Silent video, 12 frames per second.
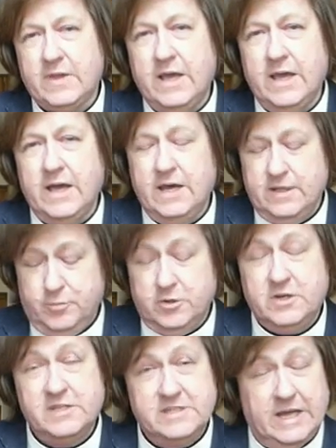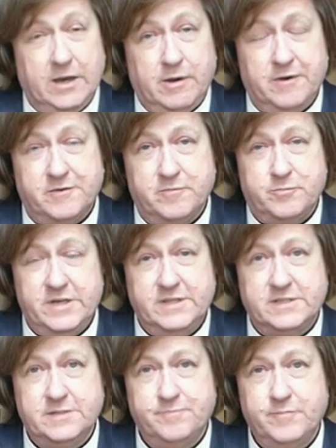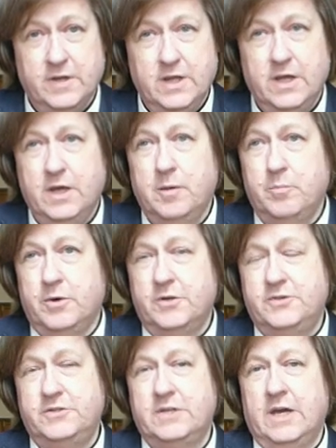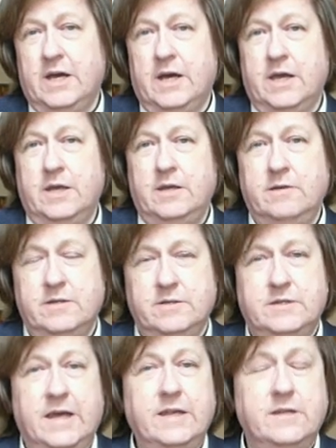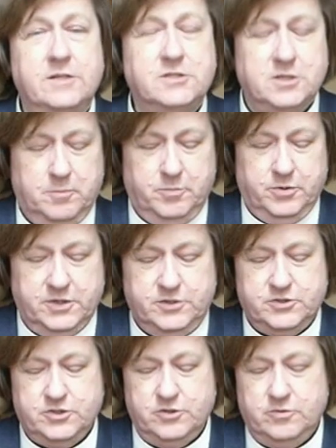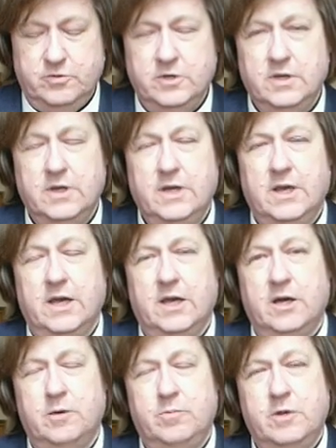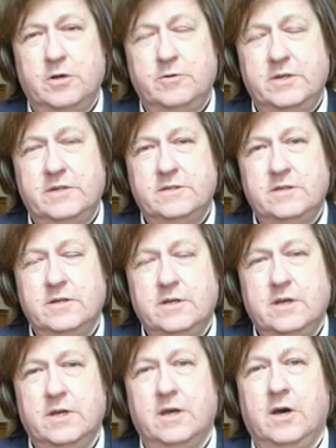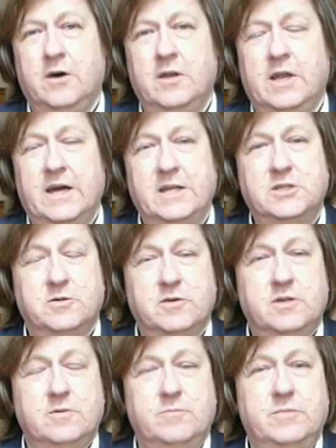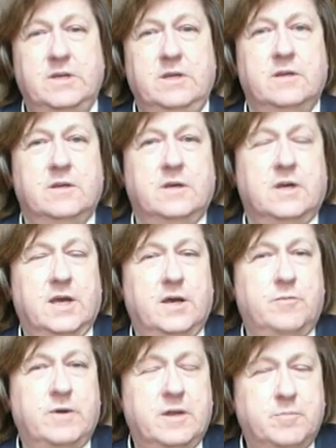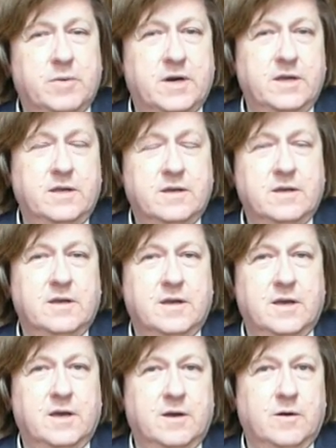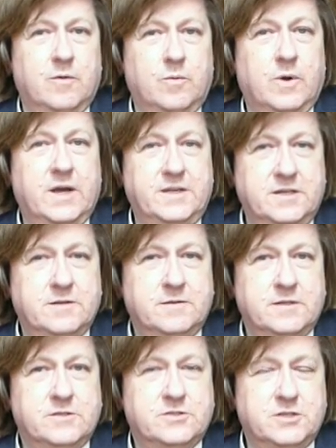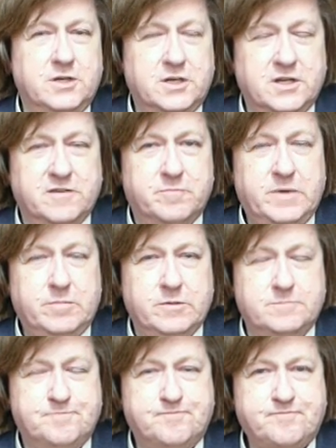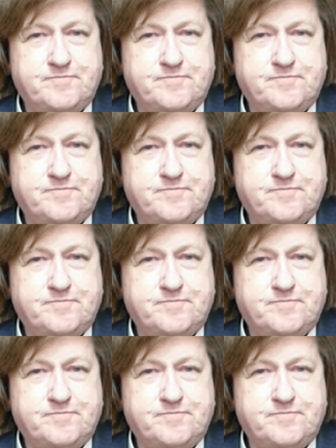The book is now out of print, but I intend at some point to upload it online so it can be read by a wider circle of people.